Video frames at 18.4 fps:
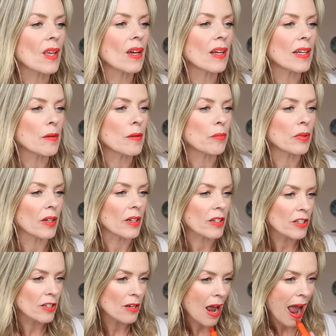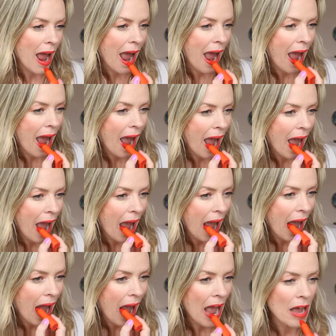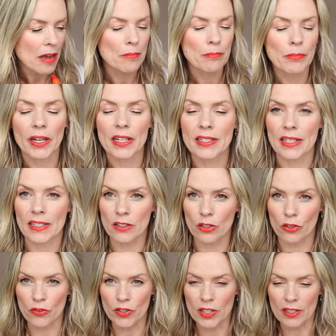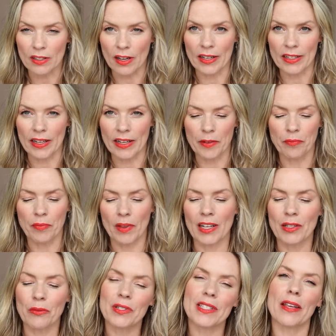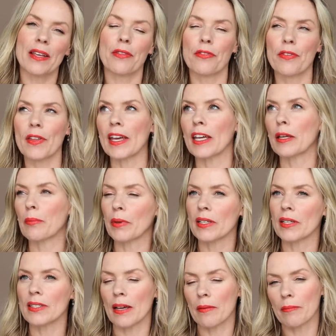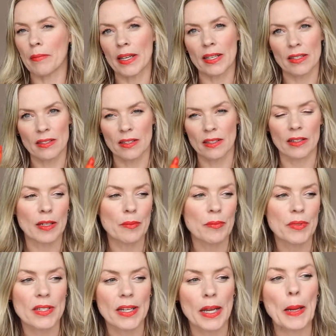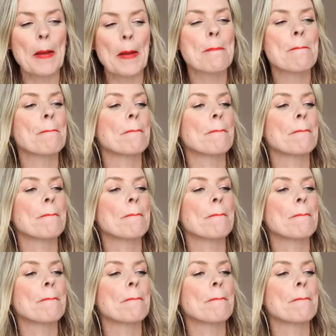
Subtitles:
a lip brush because it's sort of slightly, I don't want to say thick because that makes the lipstick